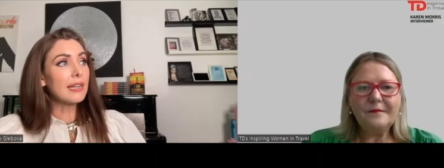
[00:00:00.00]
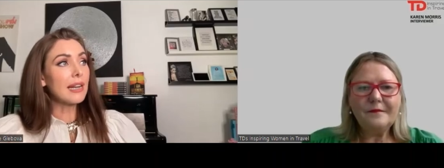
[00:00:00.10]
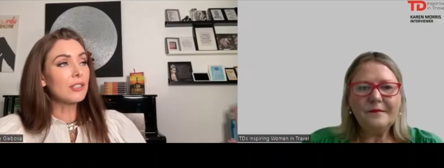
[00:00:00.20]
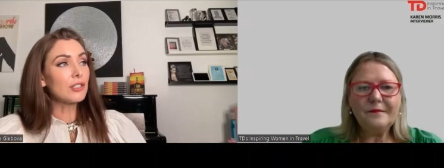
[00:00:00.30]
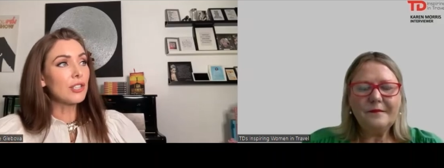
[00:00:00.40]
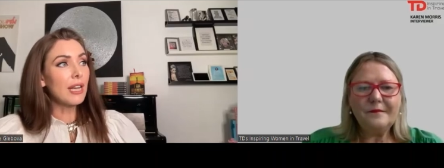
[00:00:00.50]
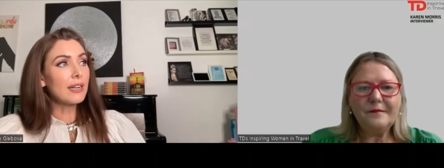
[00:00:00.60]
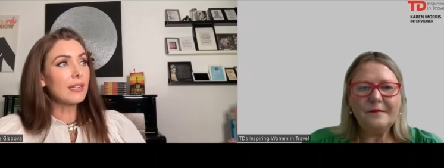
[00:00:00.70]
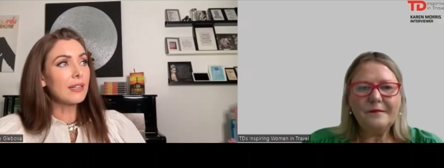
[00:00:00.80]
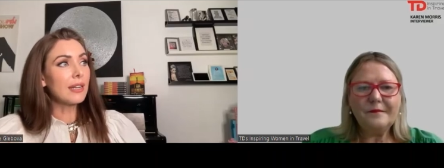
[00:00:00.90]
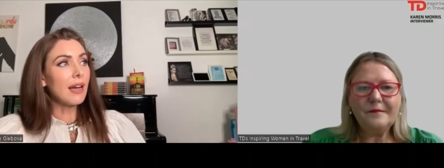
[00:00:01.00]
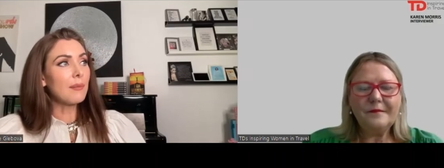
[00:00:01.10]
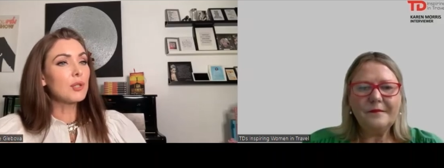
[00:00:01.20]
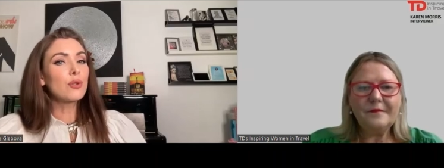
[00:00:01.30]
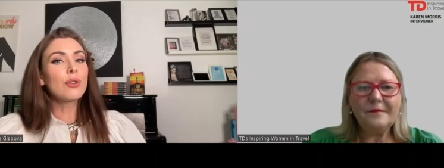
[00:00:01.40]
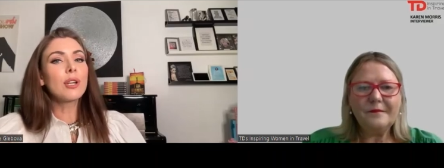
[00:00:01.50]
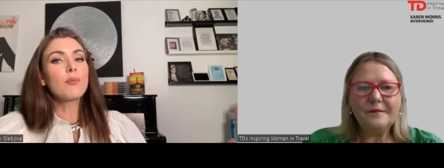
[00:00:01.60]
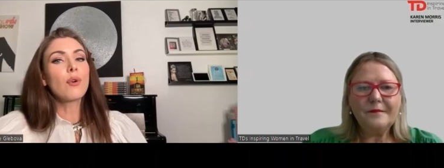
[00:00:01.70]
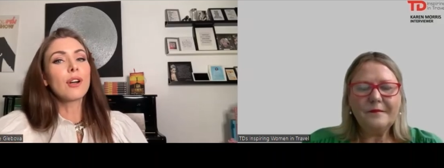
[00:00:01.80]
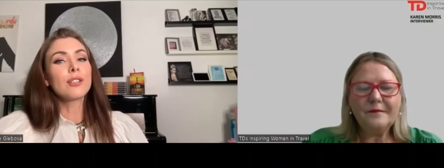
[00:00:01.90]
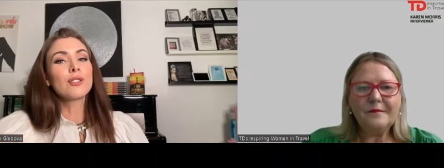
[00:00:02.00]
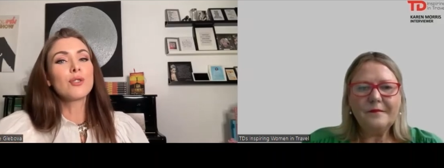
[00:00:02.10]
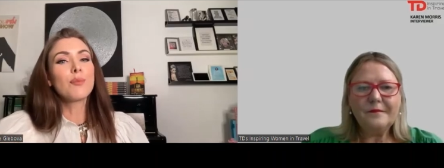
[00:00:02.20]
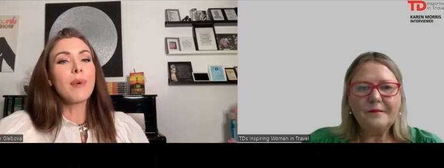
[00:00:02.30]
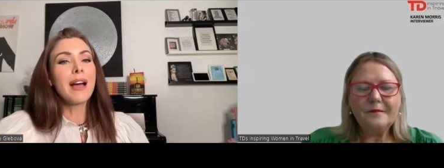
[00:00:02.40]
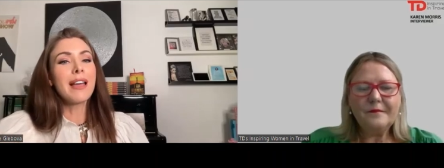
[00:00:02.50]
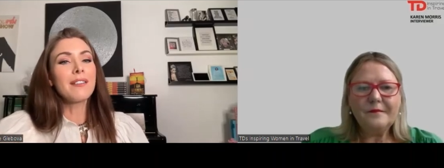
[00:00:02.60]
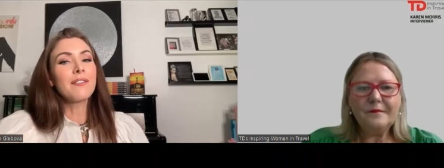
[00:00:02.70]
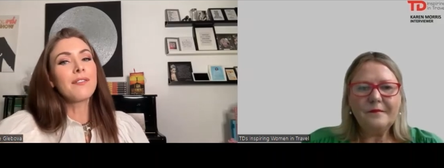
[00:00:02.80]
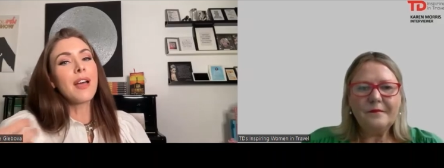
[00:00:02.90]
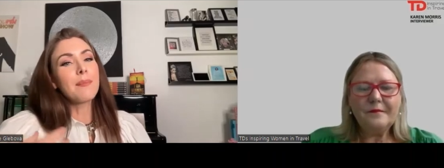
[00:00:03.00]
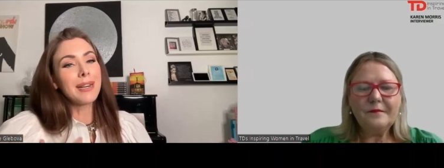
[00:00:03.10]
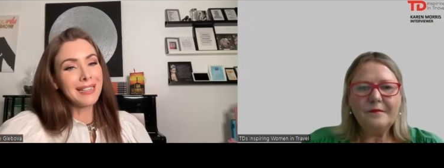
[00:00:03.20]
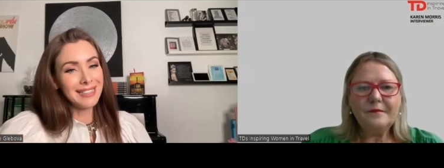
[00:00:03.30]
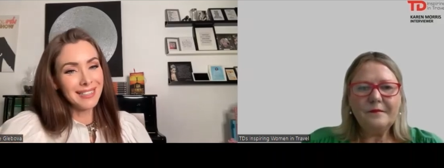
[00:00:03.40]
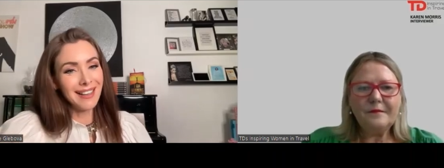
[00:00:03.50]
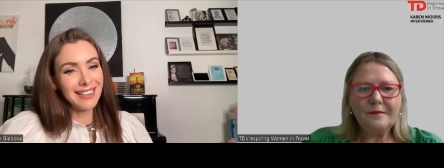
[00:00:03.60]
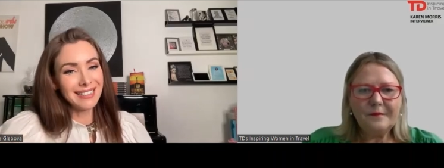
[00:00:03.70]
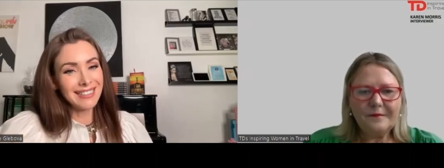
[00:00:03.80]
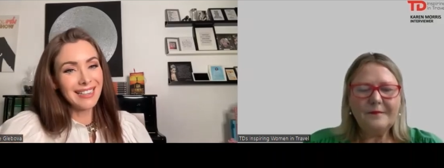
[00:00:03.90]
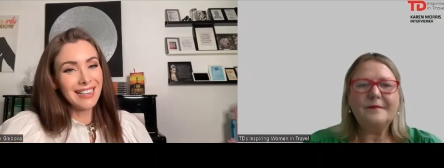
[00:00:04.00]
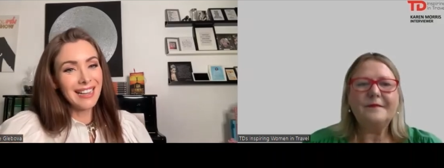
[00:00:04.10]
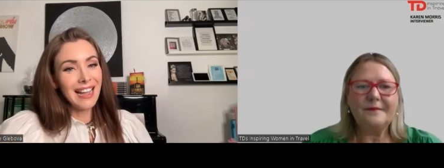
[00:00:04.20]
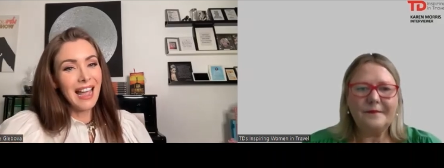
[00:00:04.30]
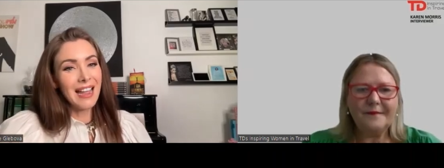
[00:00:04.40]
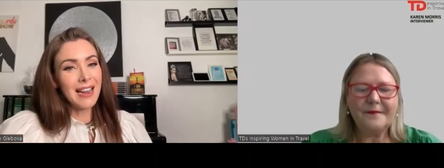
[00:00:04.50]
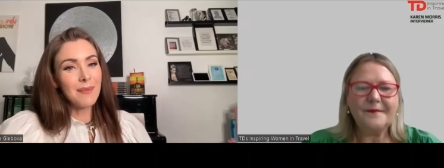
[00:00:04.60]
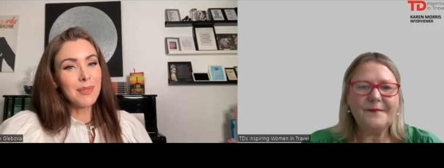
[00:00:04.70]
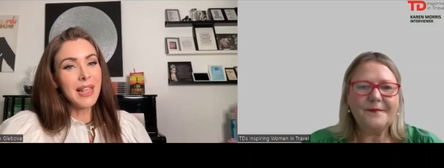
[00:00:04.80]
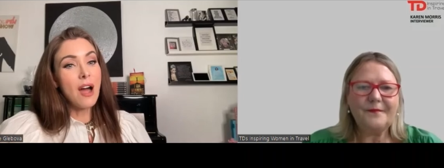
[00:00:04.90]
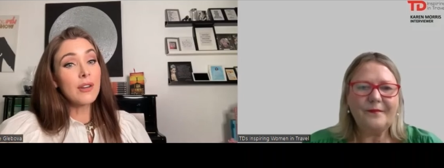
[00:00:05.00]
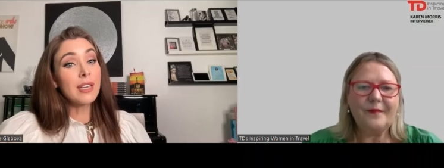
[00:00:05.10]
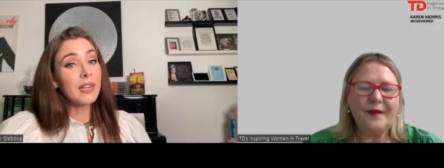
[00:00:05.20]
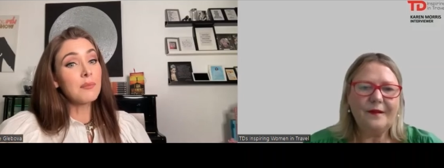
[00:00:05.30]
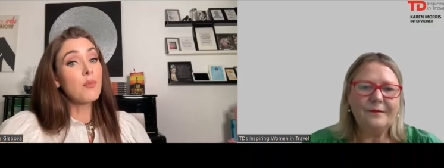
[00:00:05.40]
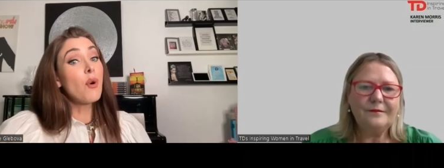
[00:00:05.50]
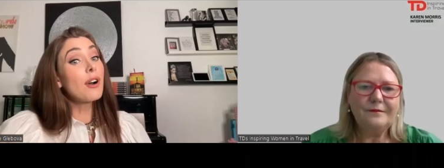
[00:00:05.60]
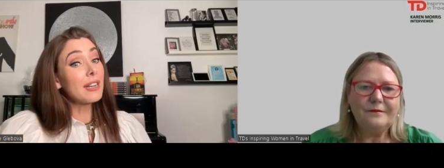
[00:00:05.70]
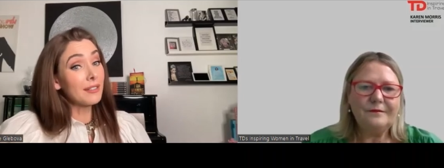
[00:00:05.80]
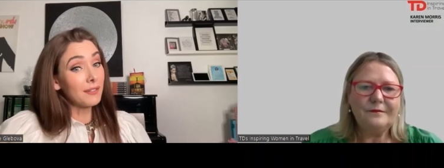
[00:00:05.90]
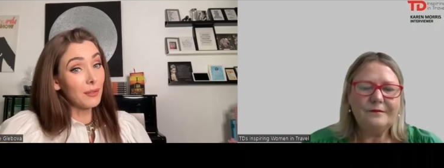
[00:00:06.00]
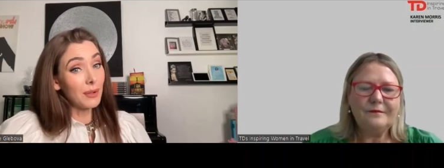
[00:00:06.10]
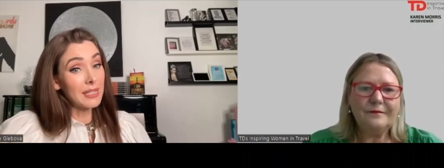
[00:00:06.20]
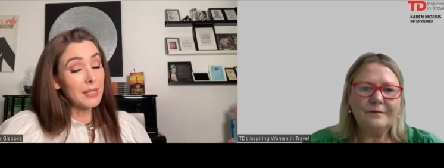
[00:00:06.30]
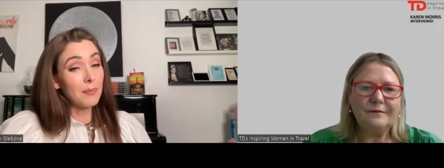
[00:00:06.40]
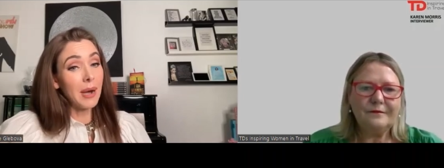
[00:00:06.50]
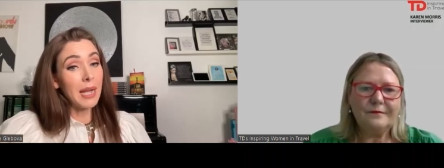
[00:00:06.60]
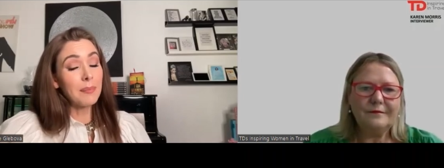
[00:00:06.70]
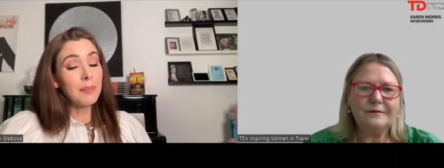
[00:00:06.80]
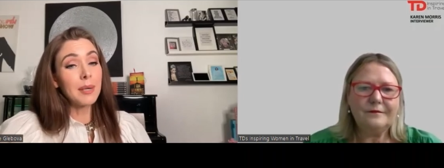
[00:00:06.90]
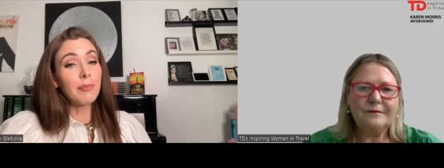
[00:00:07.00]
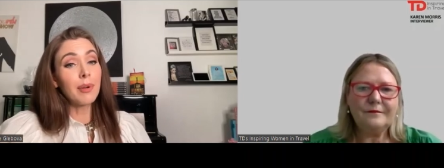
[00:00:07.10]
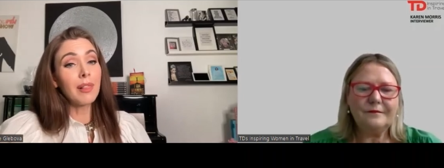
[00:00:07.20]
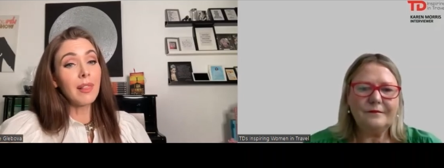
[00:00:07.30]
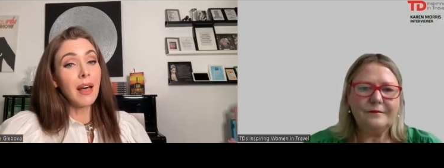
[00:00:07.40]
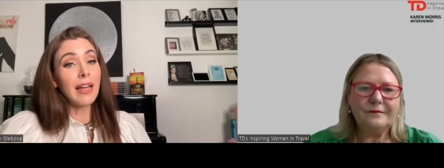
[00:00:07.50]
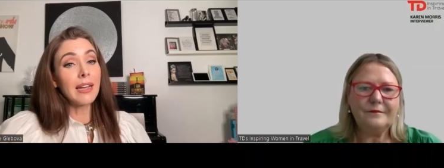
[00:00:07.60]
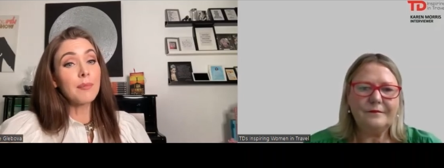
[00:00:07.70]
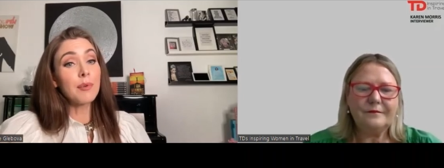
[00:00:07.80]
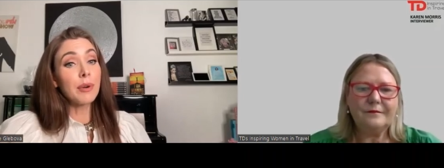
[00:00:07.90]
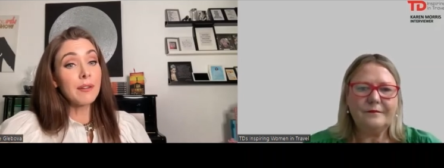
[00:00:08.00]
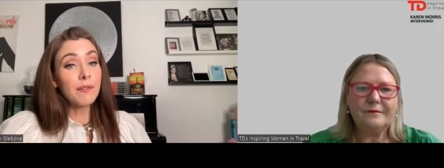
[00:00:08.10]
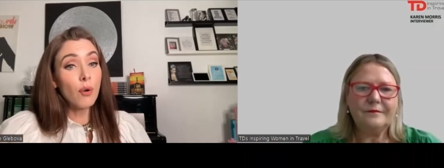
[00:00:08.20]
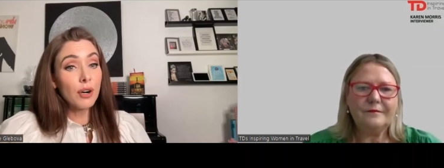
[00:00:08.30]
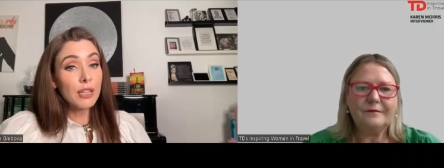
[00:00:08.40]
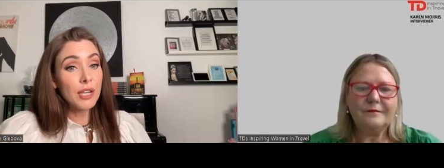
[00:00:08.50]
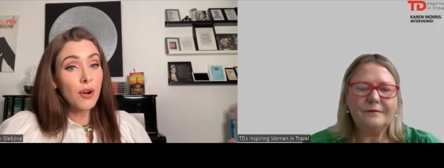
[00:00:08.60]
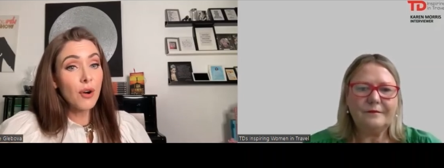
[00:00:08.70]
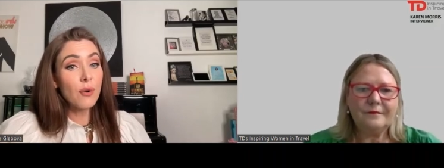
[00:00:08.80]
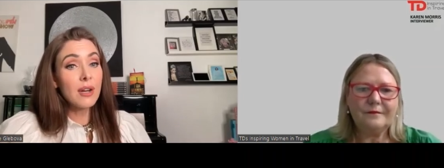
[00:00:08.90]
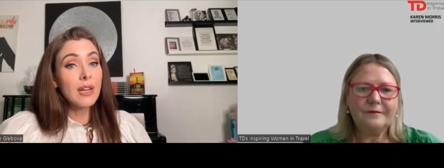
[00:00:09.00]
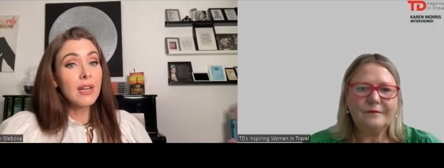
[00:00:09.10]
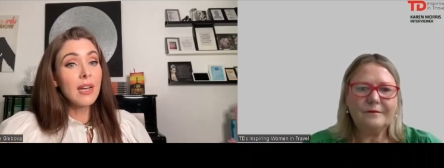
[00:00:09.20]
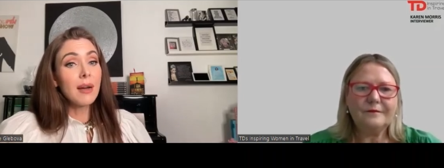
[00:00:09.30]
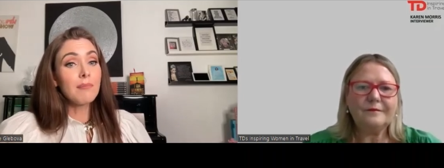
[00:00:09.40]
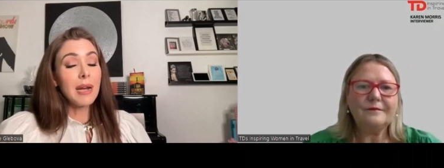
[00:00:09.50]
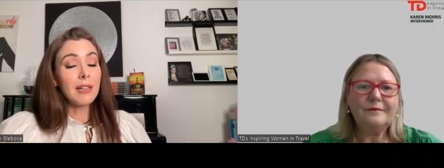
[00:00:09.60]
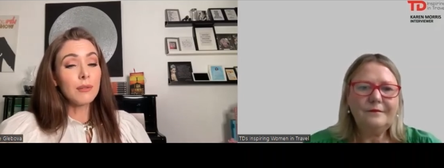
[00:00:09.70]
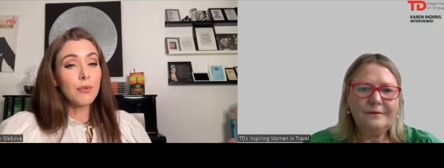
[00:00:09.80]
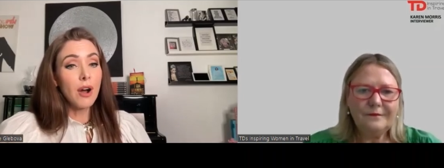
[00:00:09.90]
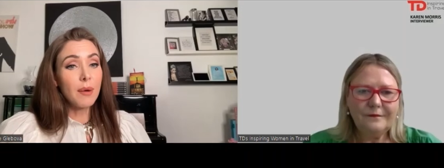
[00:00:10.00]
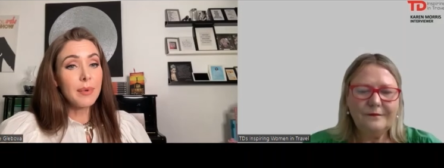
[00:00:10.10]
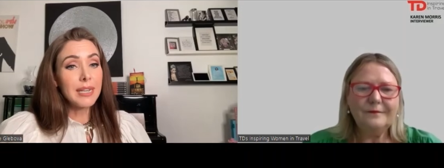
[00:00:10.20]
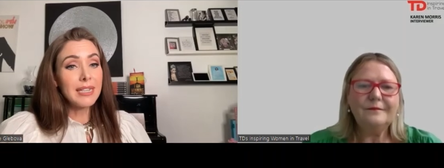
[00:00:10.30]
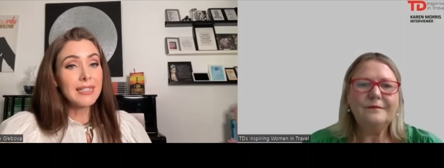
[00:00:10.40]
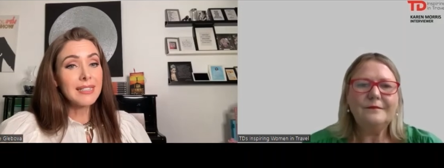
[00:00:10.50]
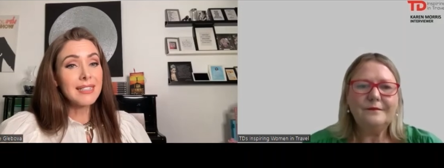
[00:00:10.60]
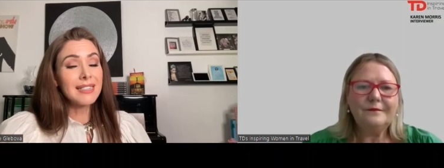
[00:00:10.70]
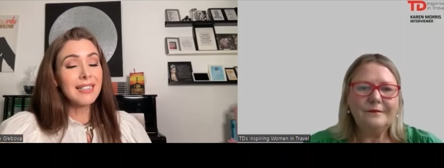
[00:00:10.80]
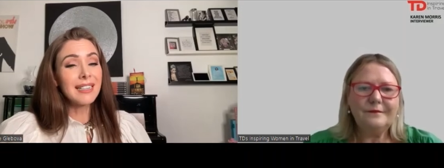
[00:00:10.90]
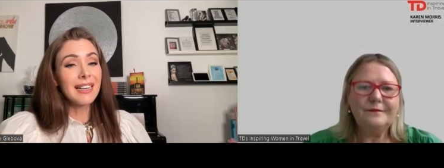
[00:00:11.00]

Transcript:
Speaker 1: and energetically, I'm tuning more into my feminine side. And I'm now getting more influenced by people like Marie Forleo, Mel Robbins.